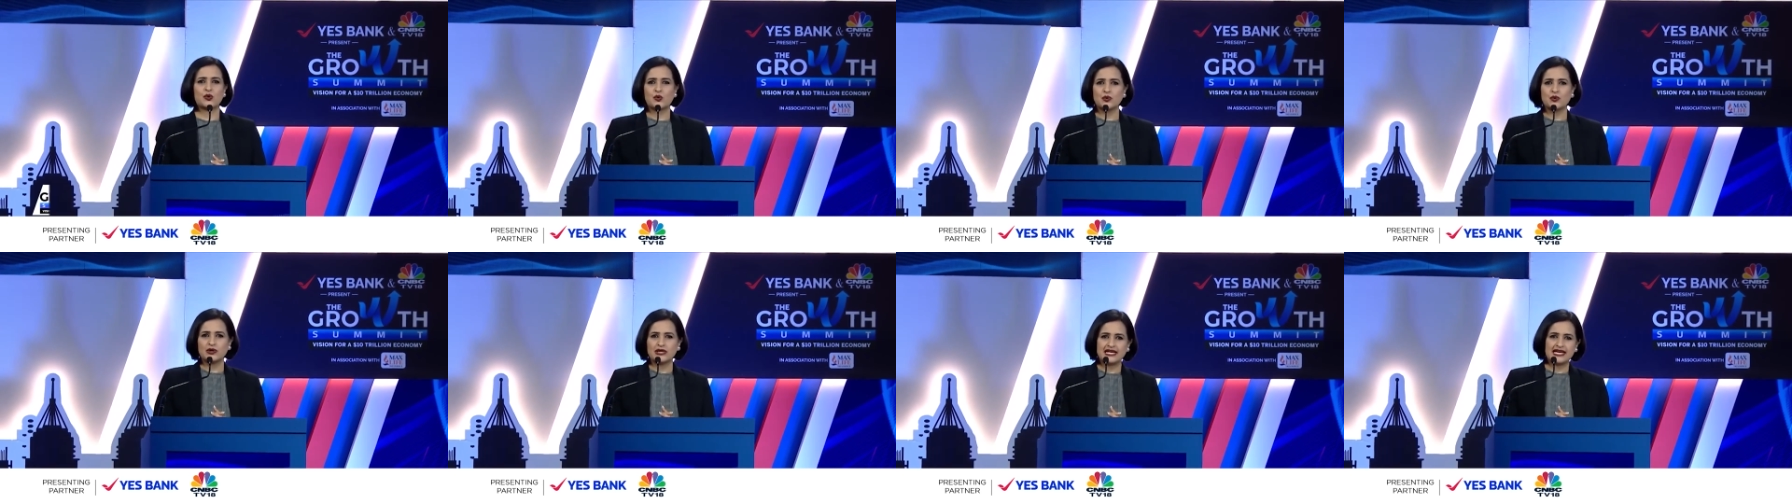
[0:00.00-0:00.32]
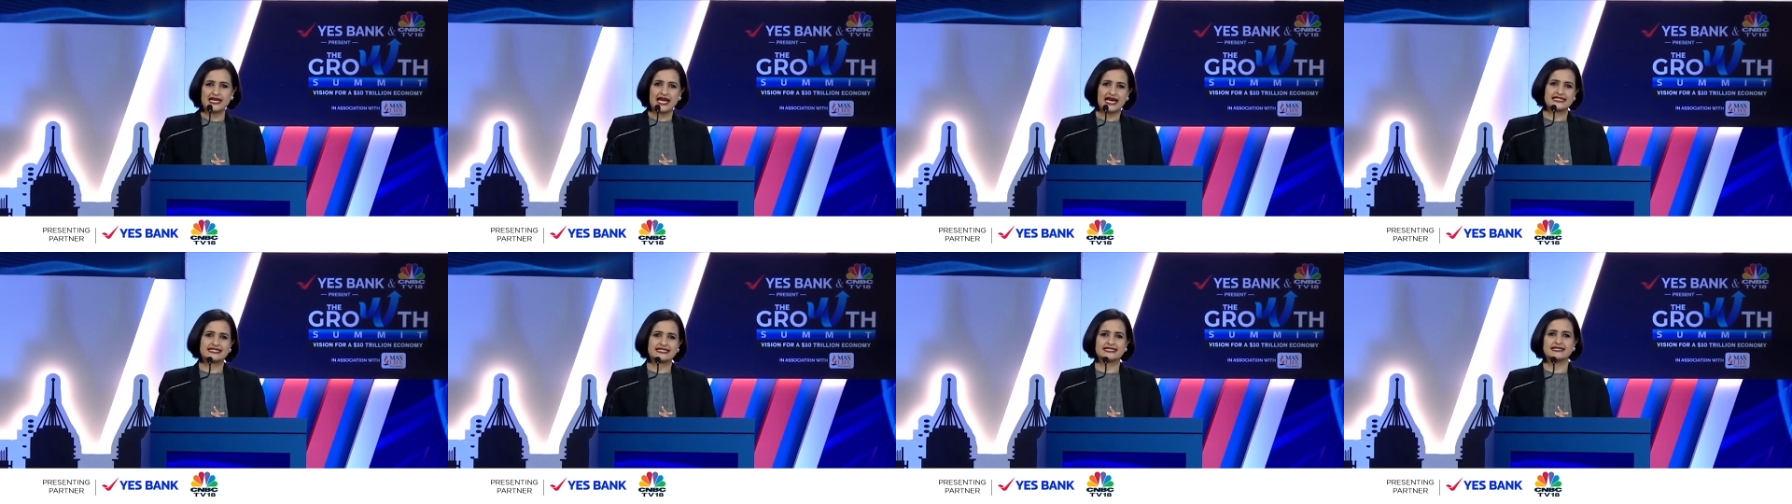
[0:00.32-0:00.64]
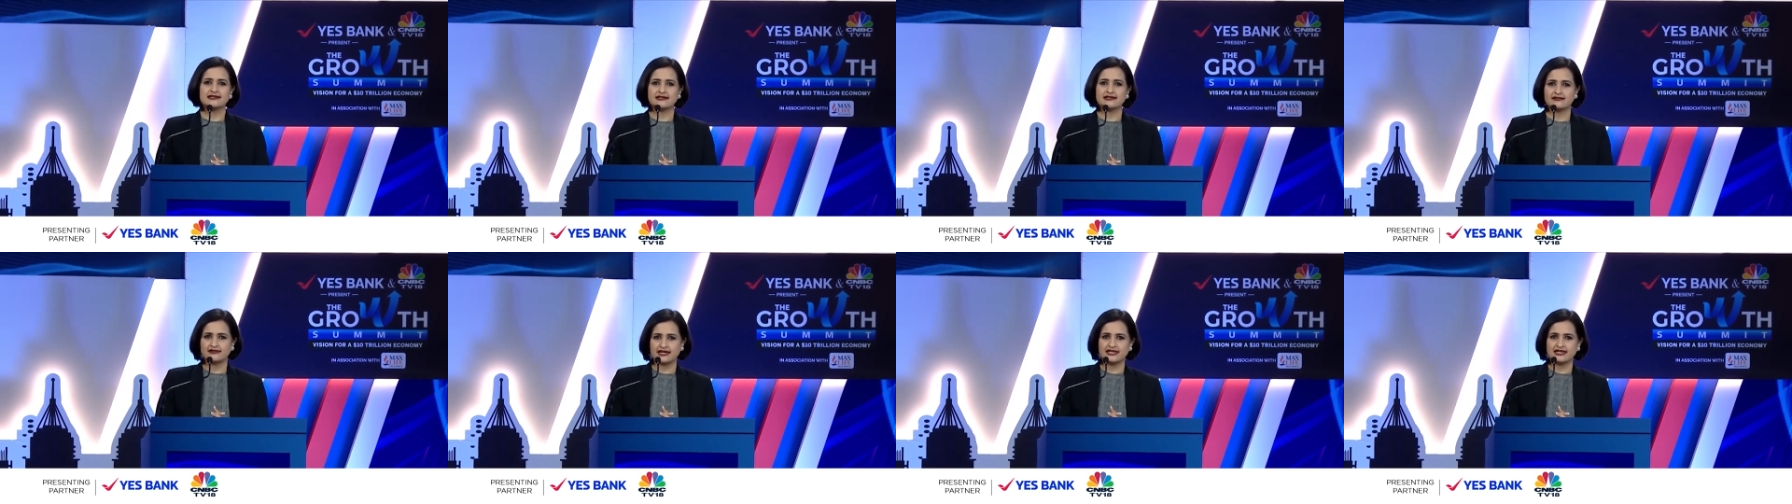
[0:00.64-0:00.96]
only
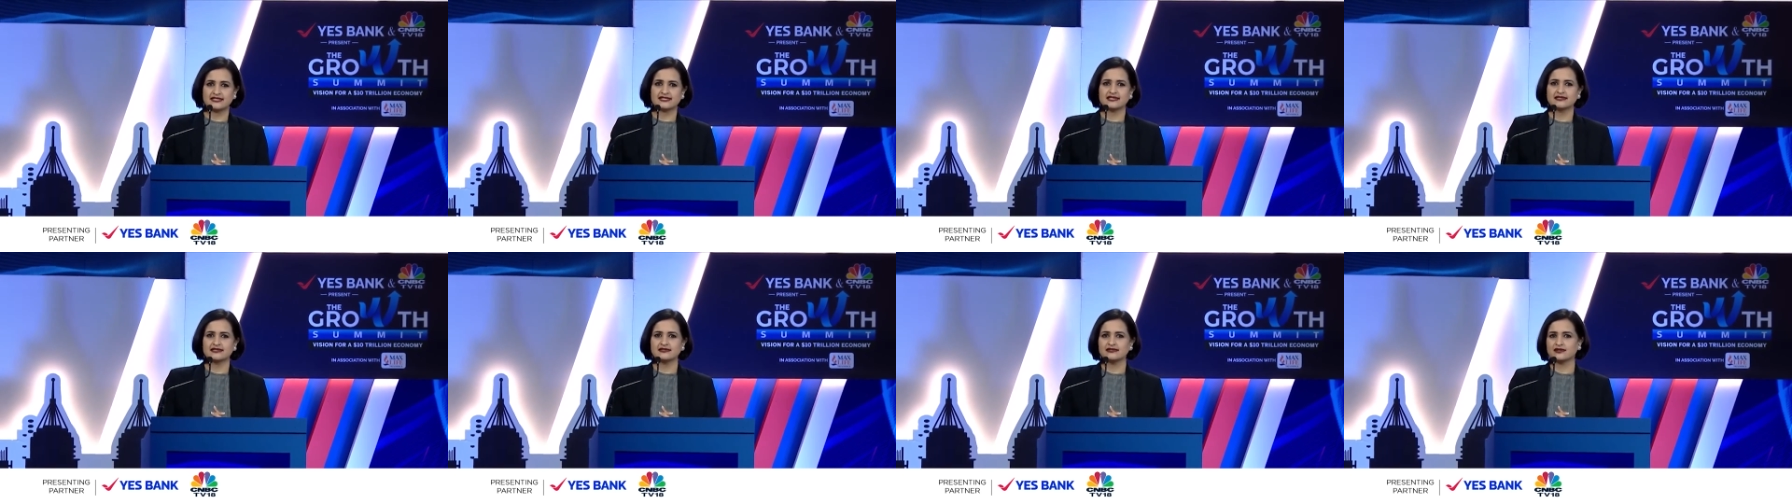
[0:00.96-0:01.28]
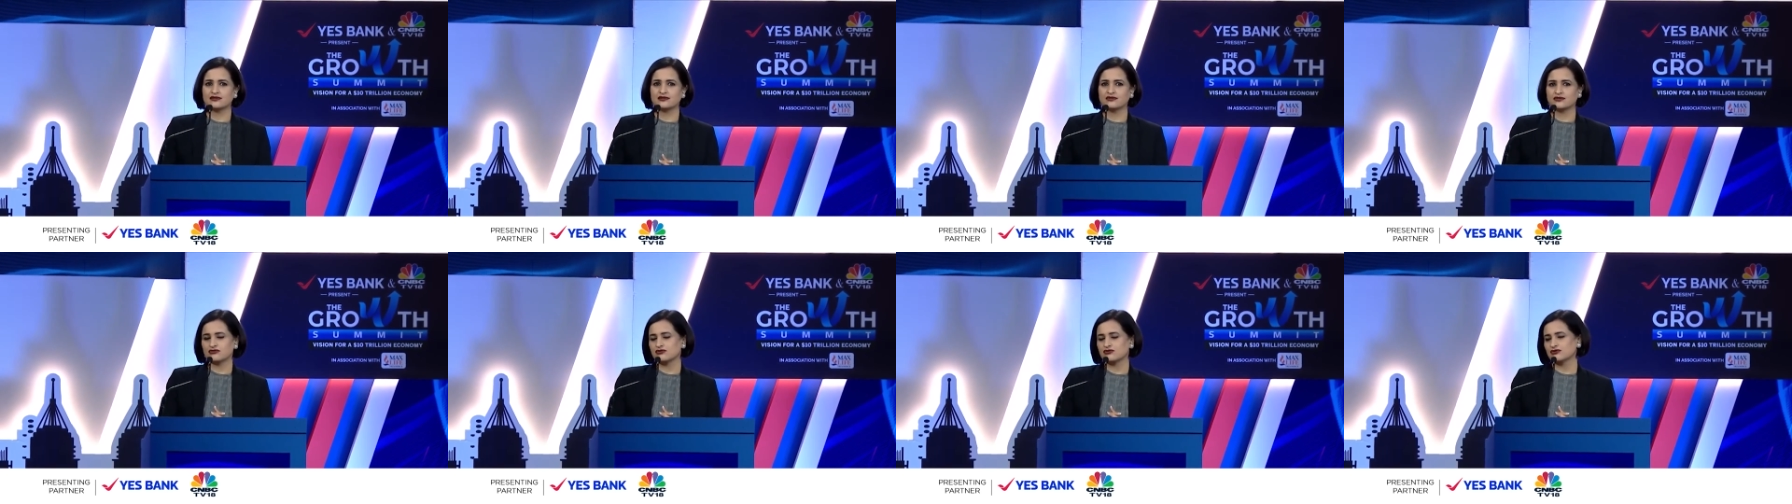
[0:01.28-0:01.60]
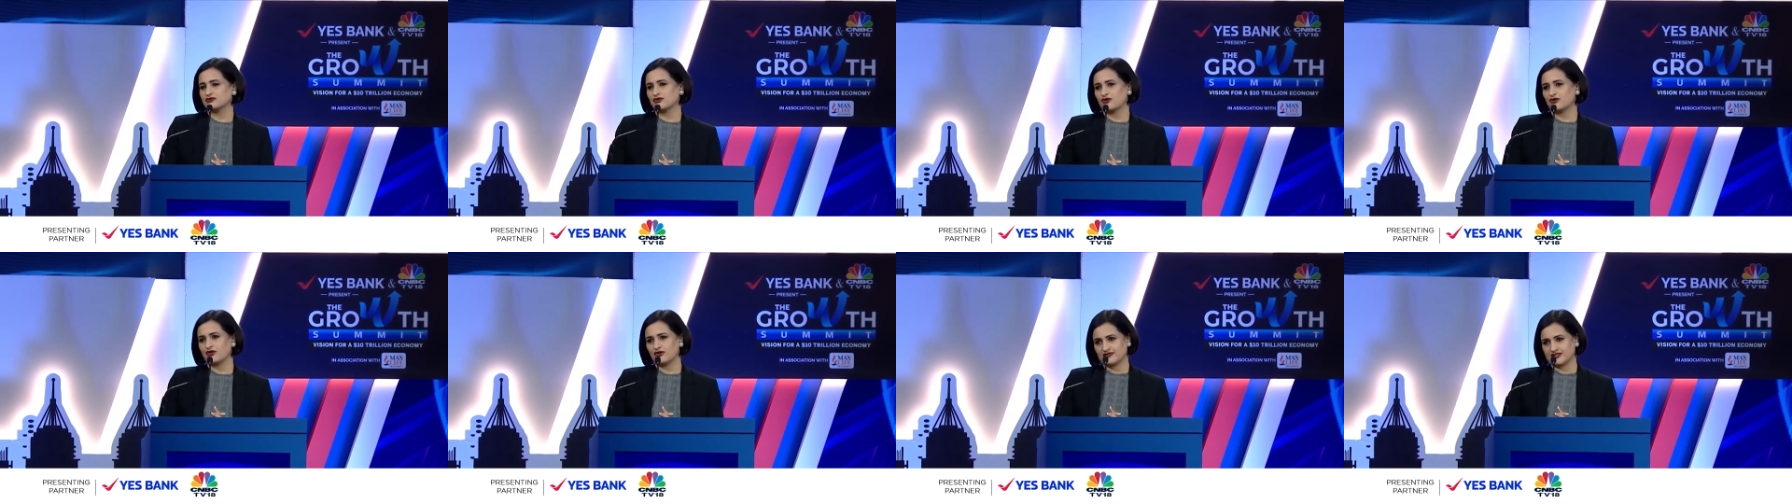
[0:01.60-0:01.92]
accelerating the
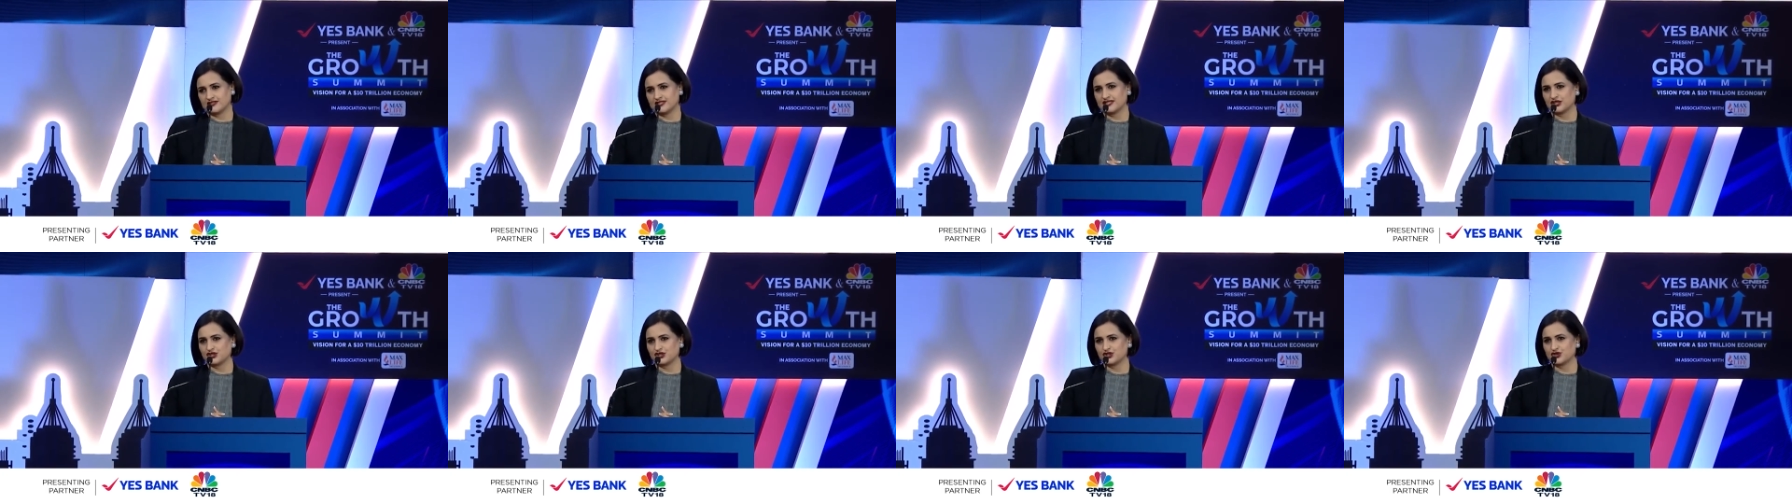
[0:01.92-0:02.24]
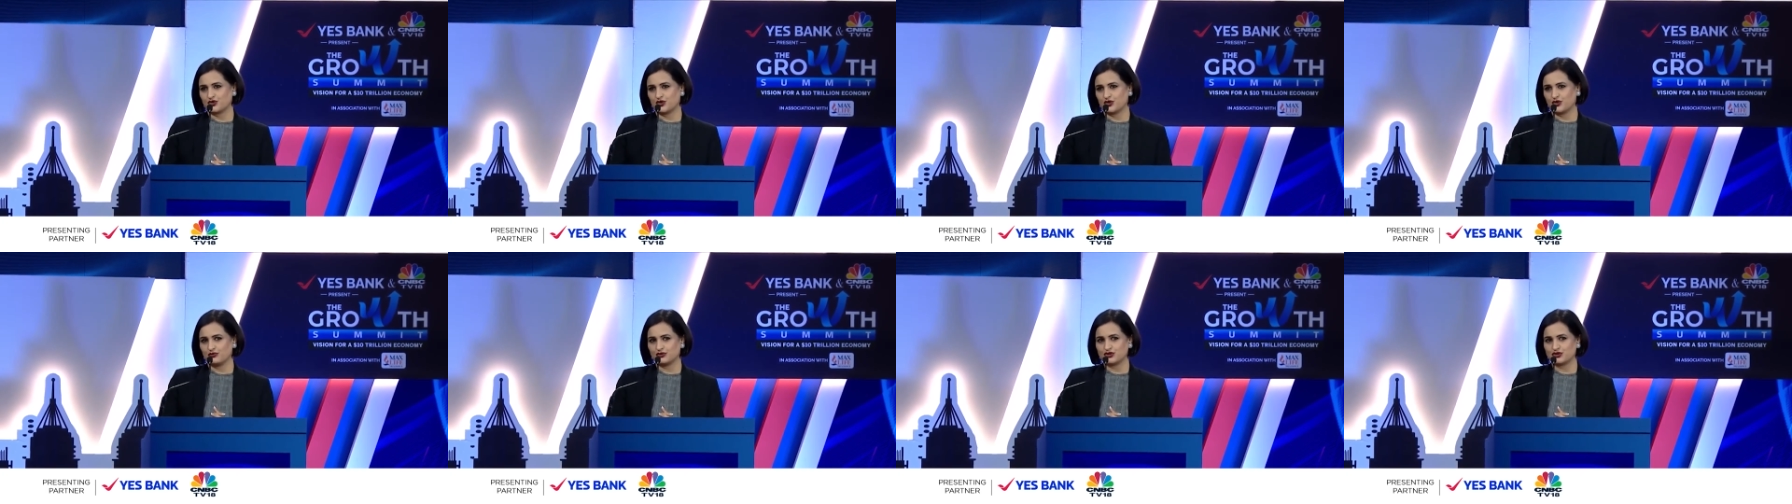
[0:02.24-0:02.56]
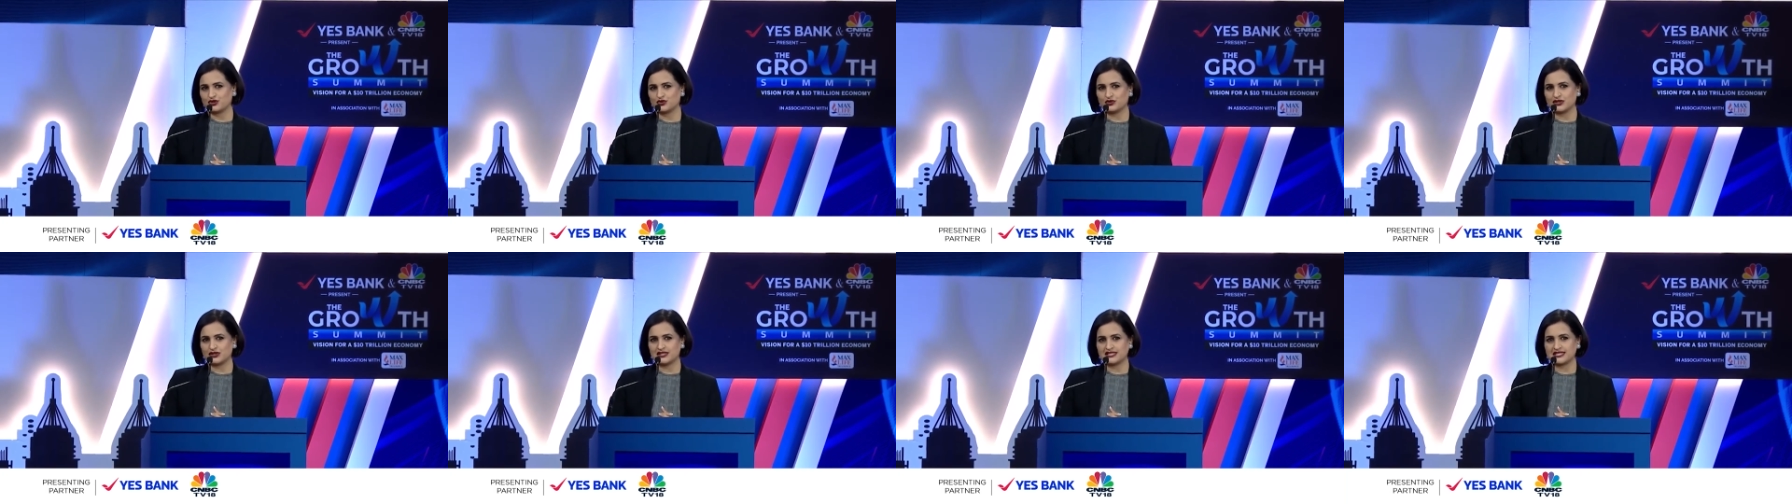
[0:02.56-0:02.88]
growth of such
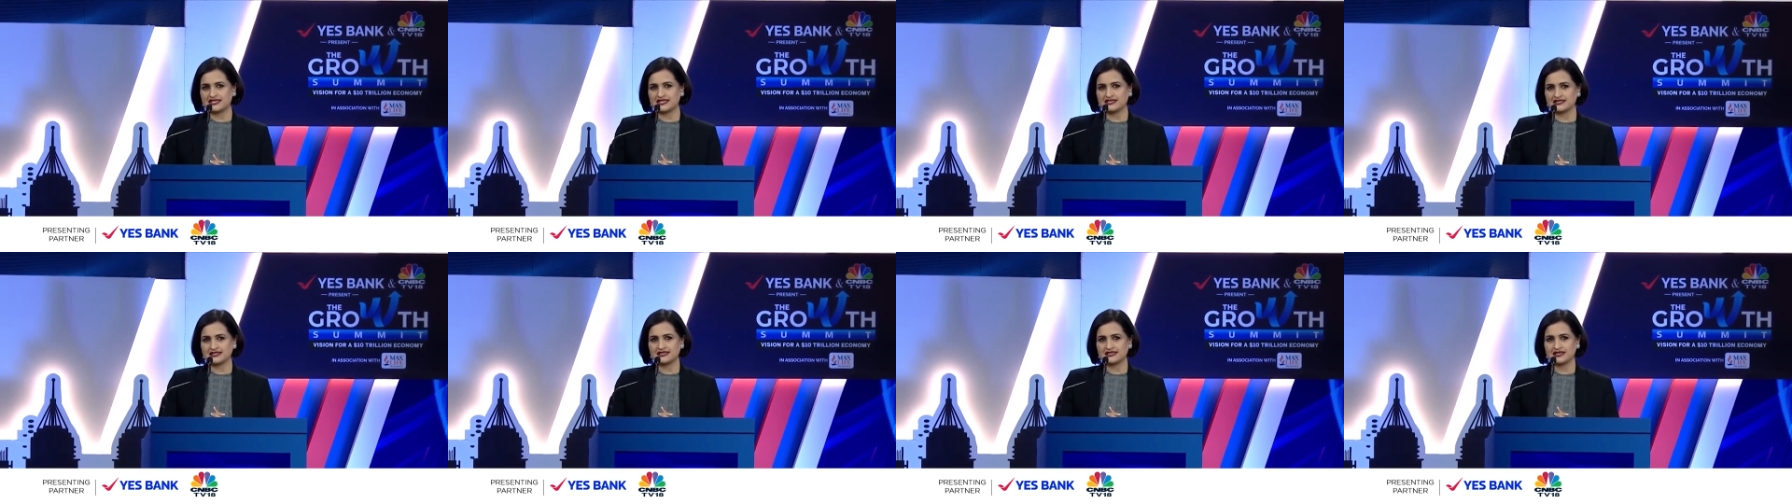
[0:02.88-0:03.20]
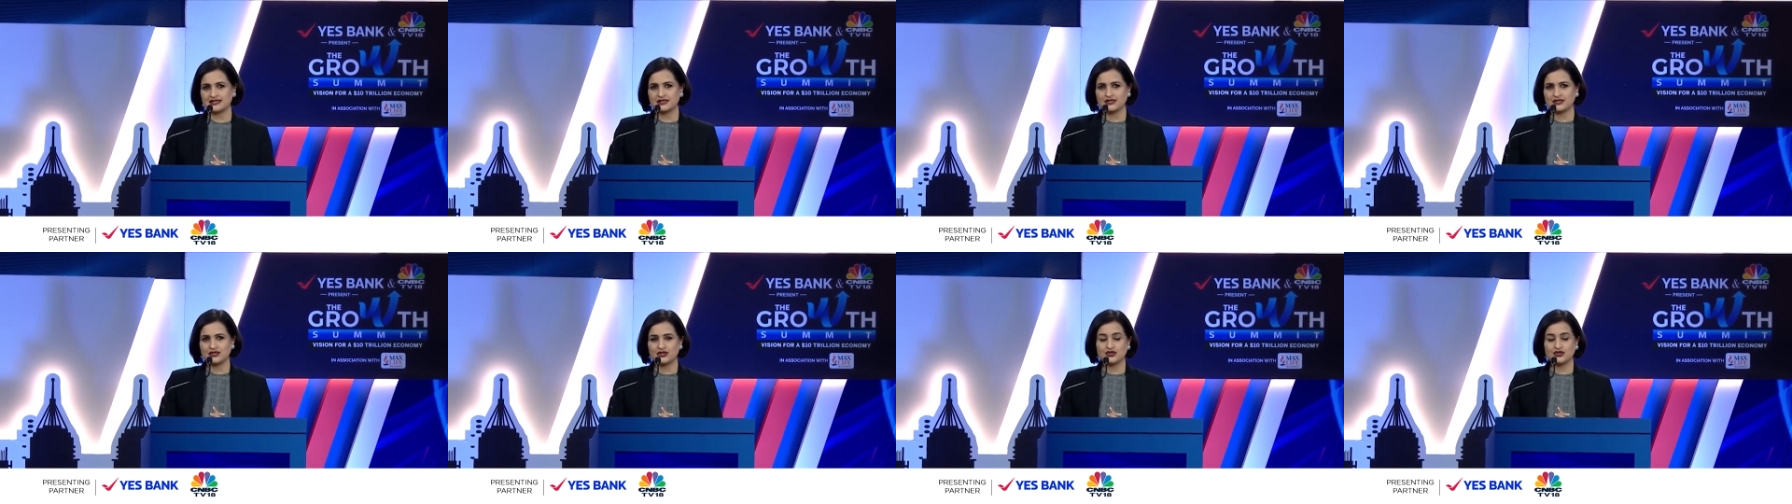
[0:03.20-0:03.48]
opportunities.